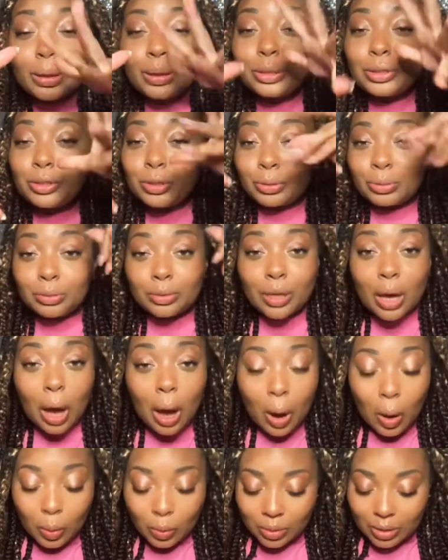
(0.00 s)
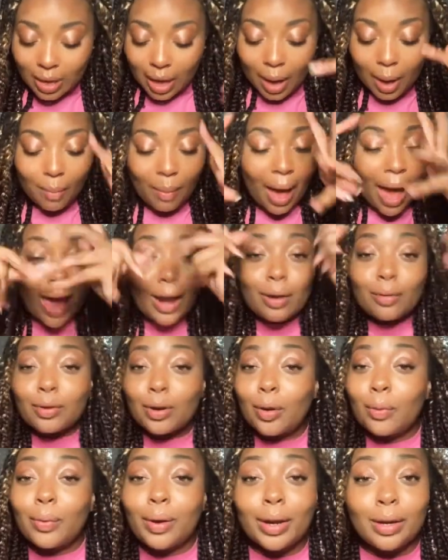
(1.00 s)
2 toes up. I don't
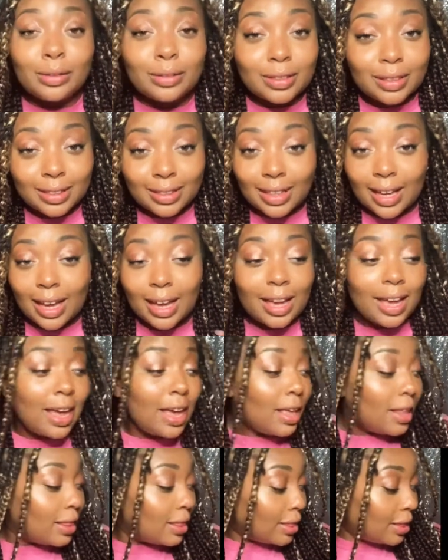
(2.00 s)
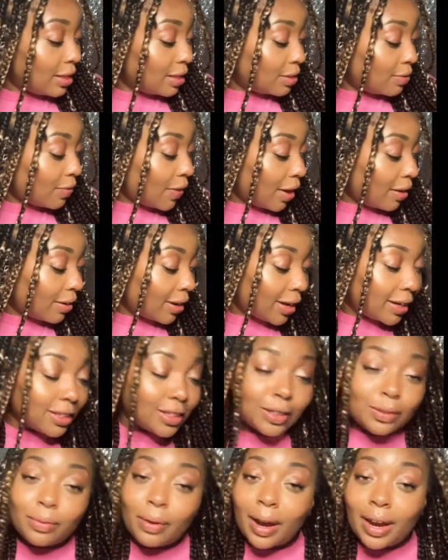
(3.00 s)
know what else to say. This
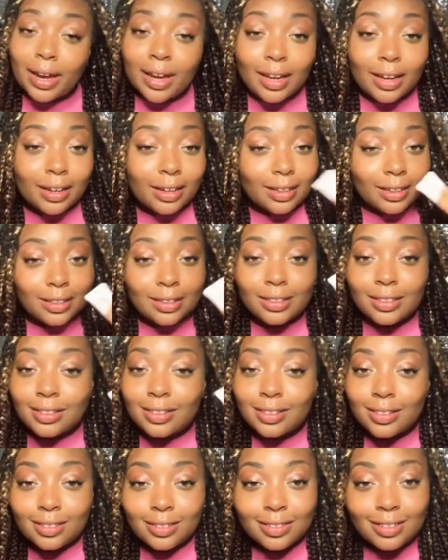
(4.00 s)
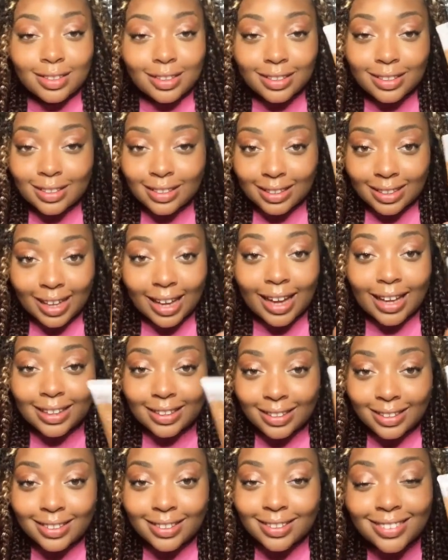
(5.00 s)
foundation right here, this is
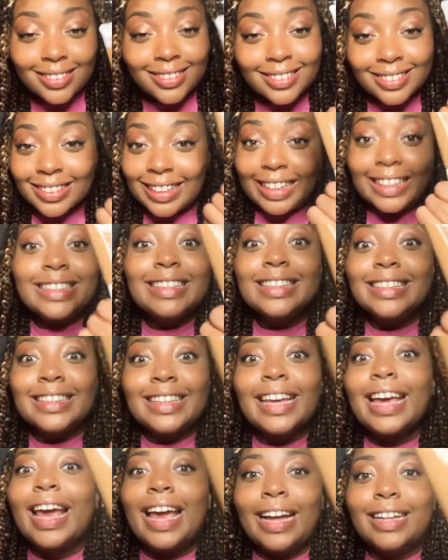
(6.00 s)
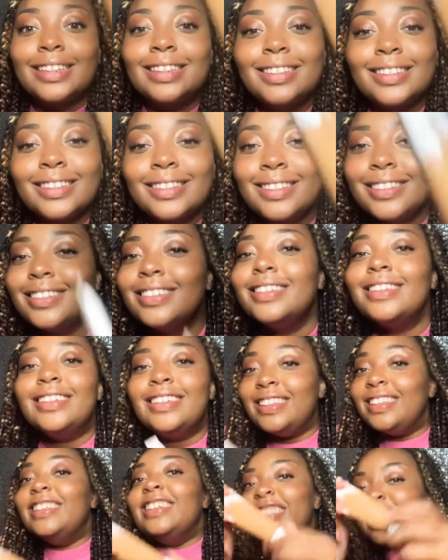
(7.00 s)
it. This is it.
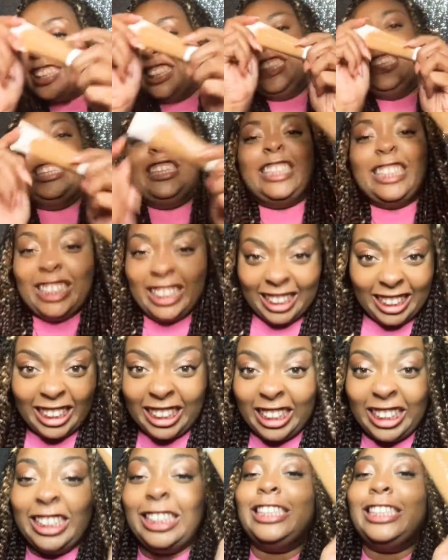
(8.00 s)
This is...